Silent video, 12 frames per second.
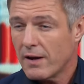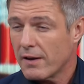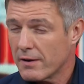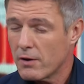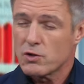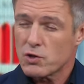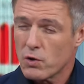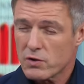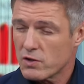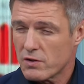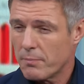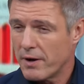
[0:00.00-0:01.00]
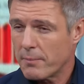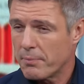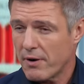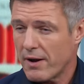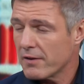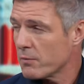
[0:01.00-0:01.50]
no shortage of big
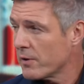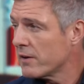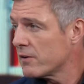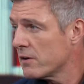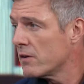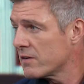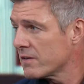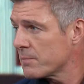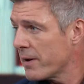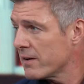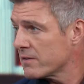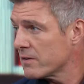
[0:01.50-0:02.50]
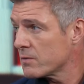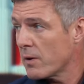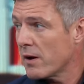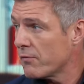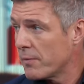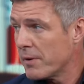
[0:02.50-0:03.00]
brands wanting to use your space as
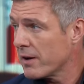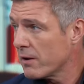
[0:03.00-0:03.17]
well for big